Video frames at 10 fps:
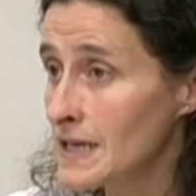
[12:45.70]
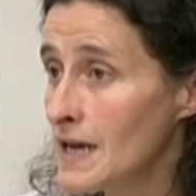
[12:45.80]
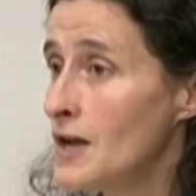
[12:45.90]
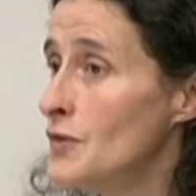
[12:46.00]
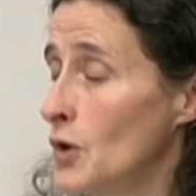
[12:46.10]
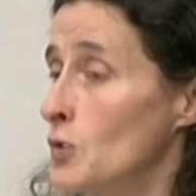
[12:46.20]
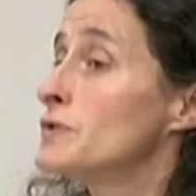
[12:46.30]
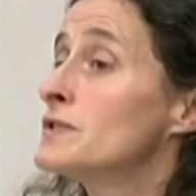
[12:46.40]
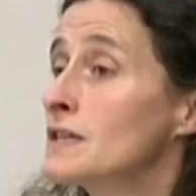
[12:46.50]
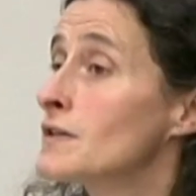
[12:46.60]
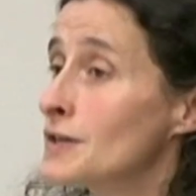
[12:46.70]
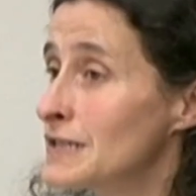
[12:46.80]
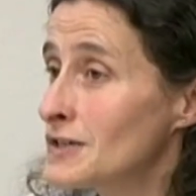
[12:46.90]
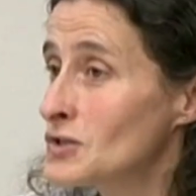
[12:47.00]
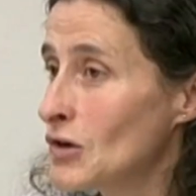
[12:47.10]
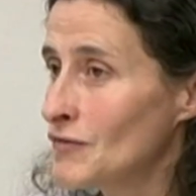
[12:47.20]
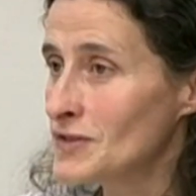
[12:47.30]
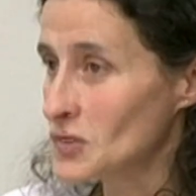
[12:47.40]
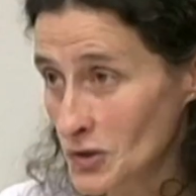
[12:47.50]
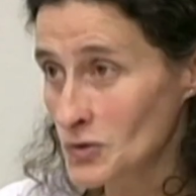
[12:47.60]
no, you're still cutting turf is
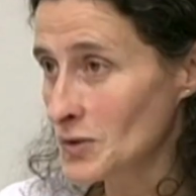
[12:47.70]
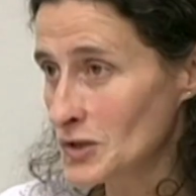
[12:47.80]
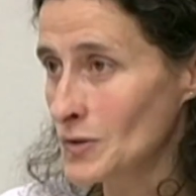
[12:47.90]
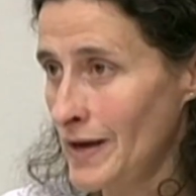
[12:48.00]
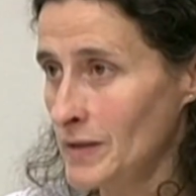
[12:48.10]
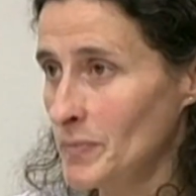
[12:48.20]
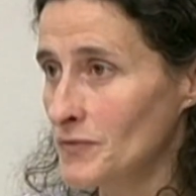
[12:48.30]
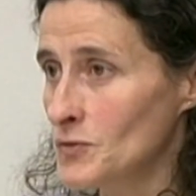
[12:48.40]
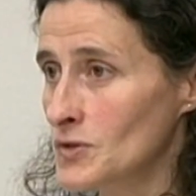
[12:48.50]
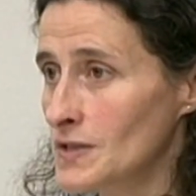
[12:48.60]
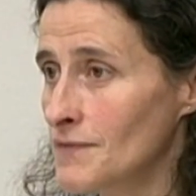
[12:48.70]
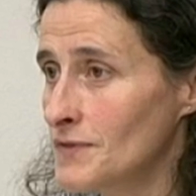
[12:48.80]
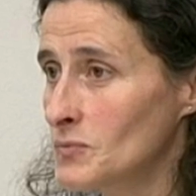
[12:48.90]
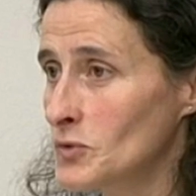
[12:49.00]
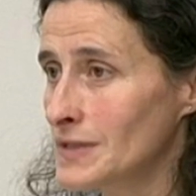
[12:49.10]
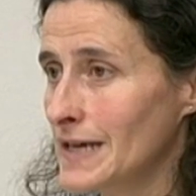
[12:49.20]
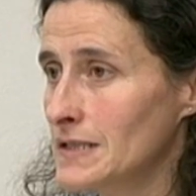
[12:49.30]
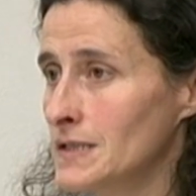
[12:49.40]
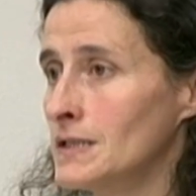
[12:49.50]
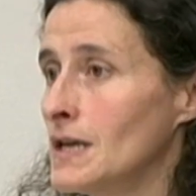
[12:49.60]
not going to help, of course, if it's
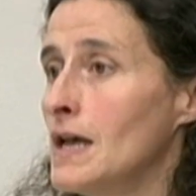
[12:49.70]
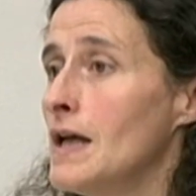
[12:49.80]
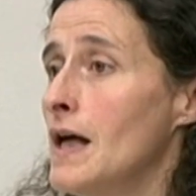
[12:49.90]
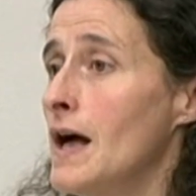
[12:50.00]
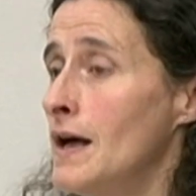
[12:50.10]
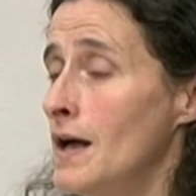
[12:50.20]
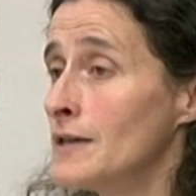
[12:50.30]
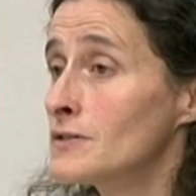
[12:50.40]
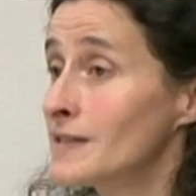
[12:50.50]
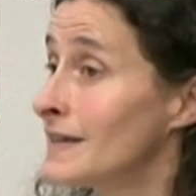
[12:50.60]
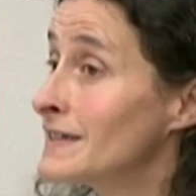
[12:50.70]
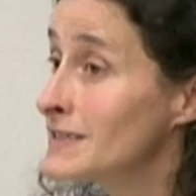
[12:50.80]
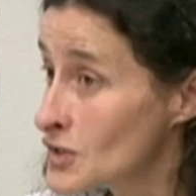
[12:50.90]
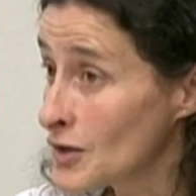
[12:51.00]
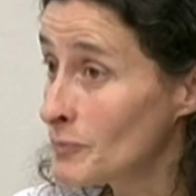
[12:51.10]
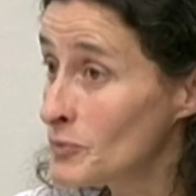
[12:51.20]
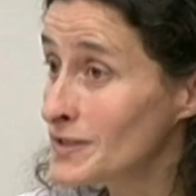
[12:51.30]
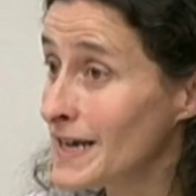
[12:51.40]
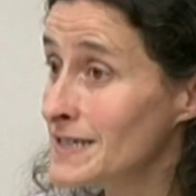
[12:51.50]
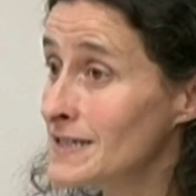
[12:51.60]
protected. In a site that is not
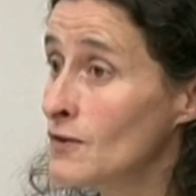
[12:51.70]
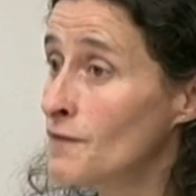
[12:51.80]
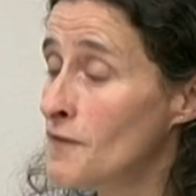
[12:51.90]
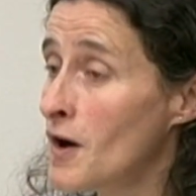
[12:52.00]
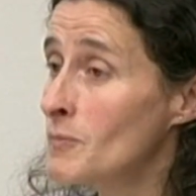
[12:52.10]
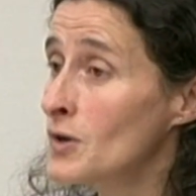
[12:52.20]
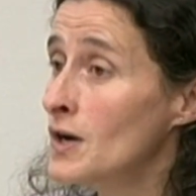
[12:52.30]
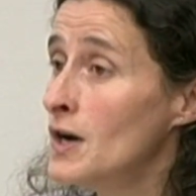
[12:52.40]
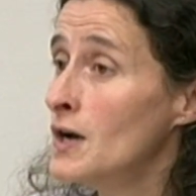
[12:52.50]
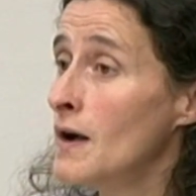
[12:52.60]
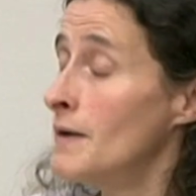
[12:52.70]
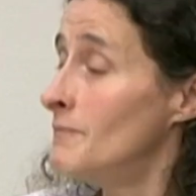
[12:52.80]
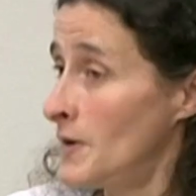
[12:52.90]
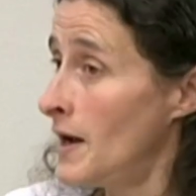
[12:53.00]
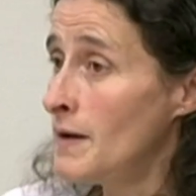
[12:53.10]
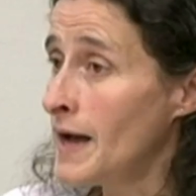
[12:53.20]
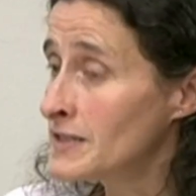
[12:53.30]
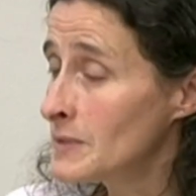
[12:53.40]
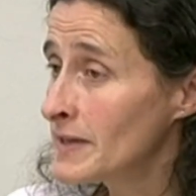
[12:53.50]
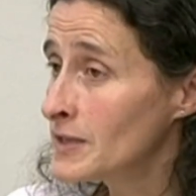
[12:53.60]
protected, the farmer, a
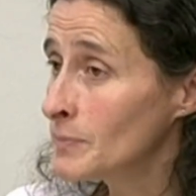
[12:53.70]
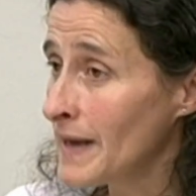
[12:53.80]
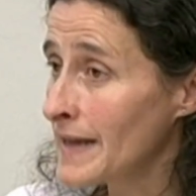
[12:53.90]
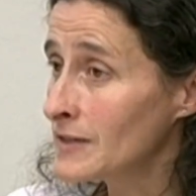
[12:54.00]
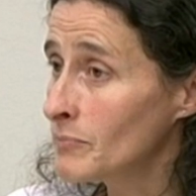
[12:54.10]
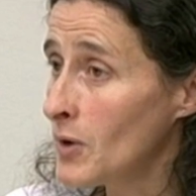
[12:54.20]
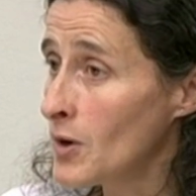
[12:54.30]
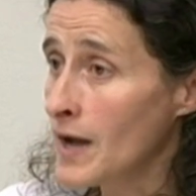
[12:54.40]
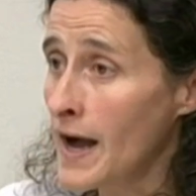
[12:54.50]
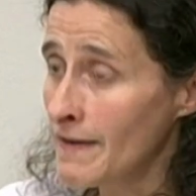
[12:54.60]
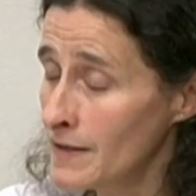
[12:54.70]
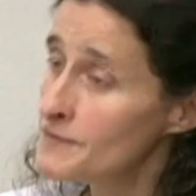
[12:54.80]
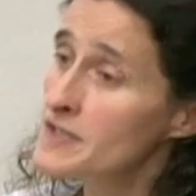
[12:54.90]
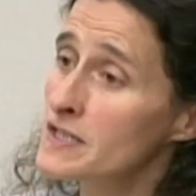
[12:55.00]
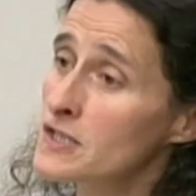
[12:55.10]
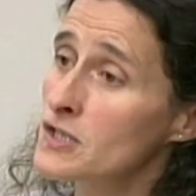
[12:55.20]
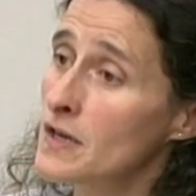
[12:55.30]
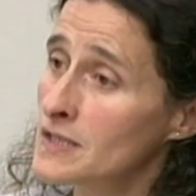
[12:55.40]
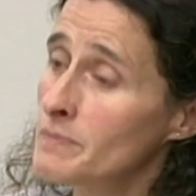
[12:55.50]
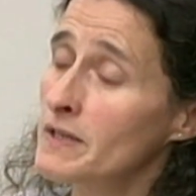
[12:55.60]
typical blanket bog, I envisage a
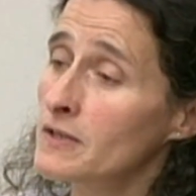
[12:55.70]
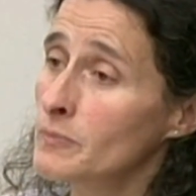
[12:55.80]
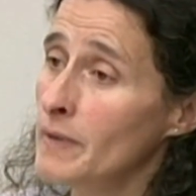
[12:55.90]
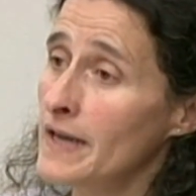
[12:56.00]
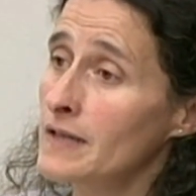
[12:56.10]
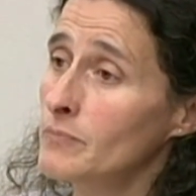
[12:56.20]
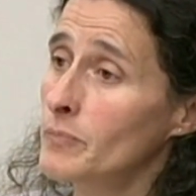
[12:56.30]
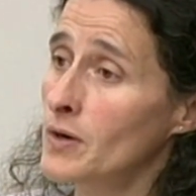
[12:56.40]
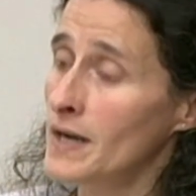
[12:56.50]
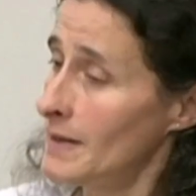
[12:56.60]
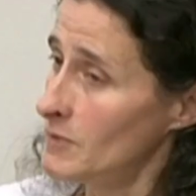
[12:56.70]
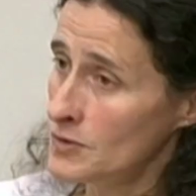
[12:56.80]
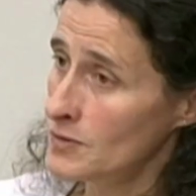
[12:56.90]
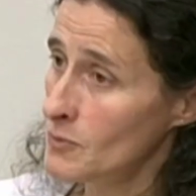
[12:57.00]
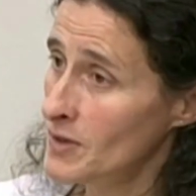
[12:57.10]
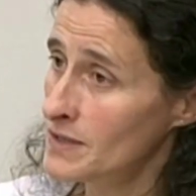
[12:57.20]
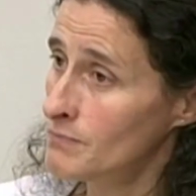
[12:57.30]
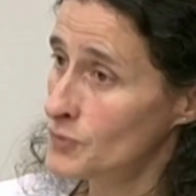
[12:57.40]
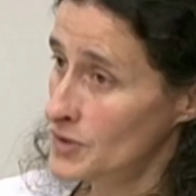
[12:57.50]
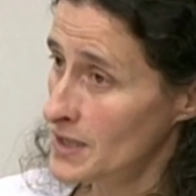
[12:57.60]
typical blanket bog, and I'm not talking about
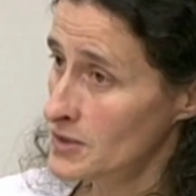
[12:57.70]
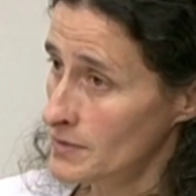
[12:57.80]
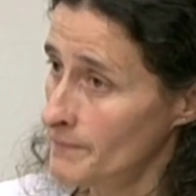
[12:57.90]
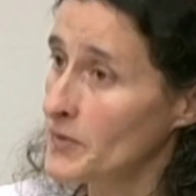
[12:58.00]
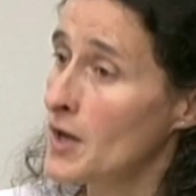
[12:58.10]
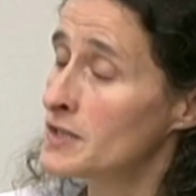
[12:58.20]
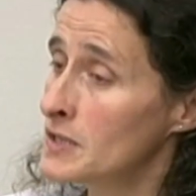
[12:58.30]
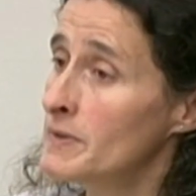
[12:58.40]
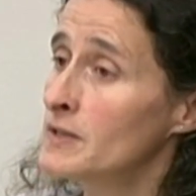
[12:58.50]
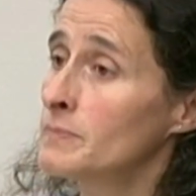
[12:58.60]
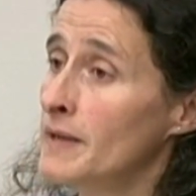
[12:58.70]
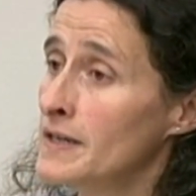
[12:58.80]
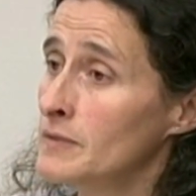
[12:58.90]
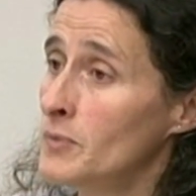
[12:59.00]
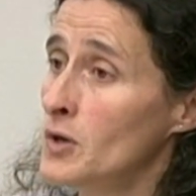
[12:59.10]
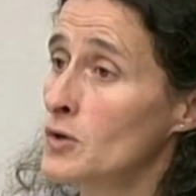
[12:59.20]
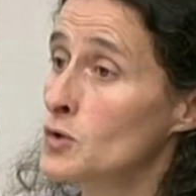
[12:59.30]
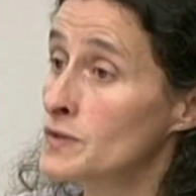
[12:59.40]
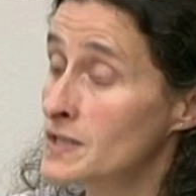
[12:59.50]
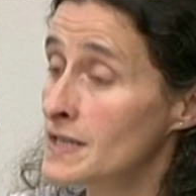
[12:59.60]
protection, typical blanket bog
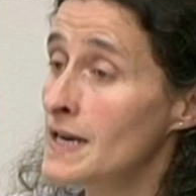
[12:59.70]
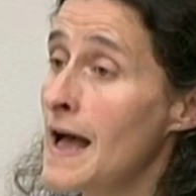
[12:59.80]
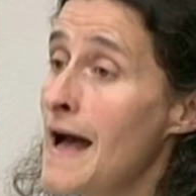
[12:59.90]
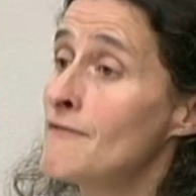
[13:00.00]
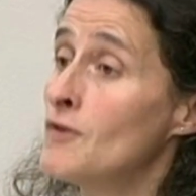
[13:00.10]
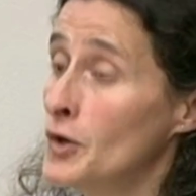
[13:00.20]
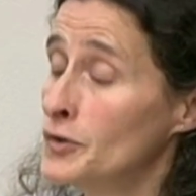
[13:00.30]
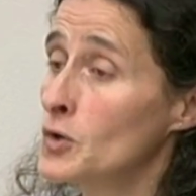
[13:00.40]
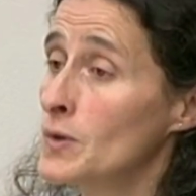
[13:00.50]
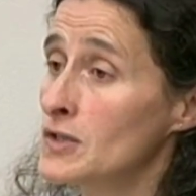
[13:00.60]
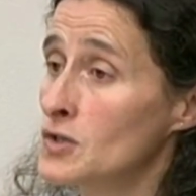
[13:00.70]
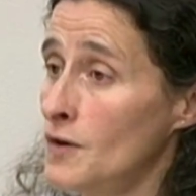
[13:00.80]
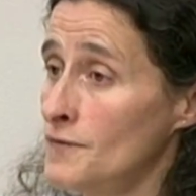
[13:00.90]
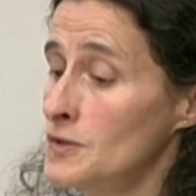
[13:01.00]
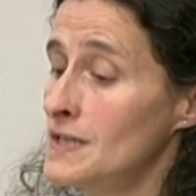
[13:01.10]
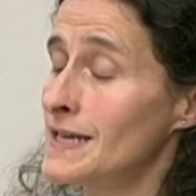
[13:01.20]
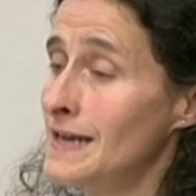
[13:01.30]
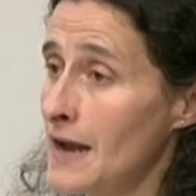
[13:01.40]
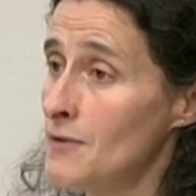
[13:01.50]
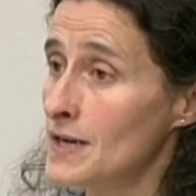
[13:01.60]
could still have ongoing turf cutting in
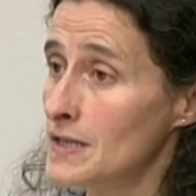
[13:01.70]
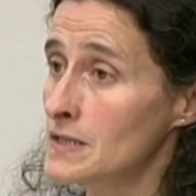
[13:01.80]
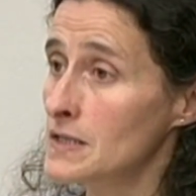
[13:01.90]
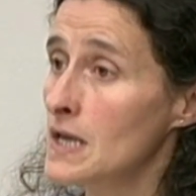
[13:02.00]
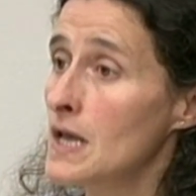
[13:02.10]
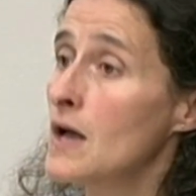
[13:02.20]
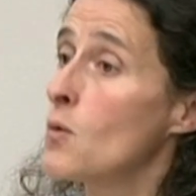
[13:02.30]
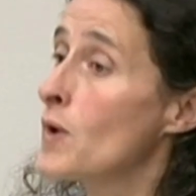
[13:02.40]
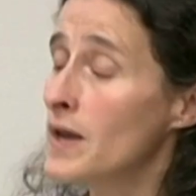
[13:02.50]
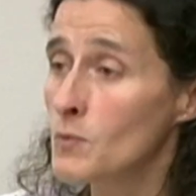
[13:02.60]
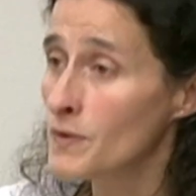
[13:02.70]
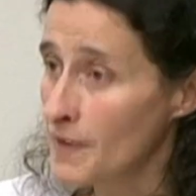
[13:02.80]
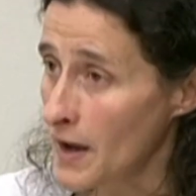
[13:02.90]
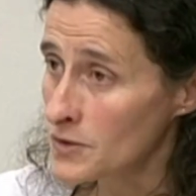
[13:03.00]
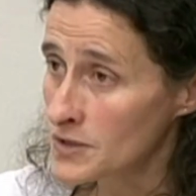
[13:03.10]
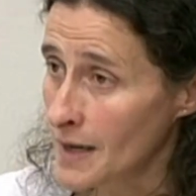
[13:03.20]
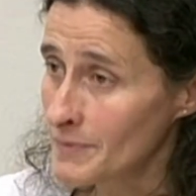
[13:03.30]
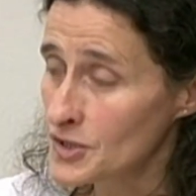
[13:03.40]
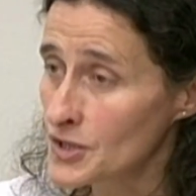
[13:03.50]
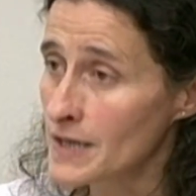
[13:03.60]
areas without
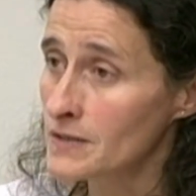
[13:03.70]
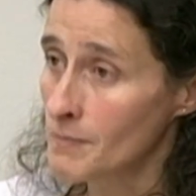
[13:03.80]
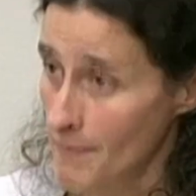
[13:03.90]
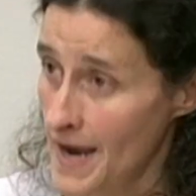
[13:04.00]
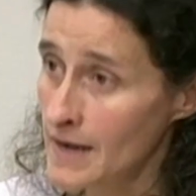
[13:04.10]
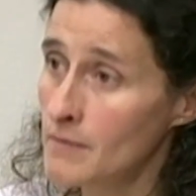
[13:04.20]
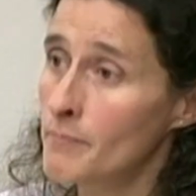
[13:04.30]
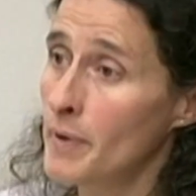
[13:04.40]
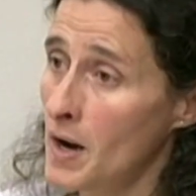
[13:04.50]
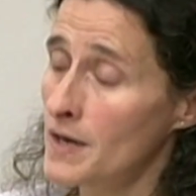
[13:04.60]
damaging the main part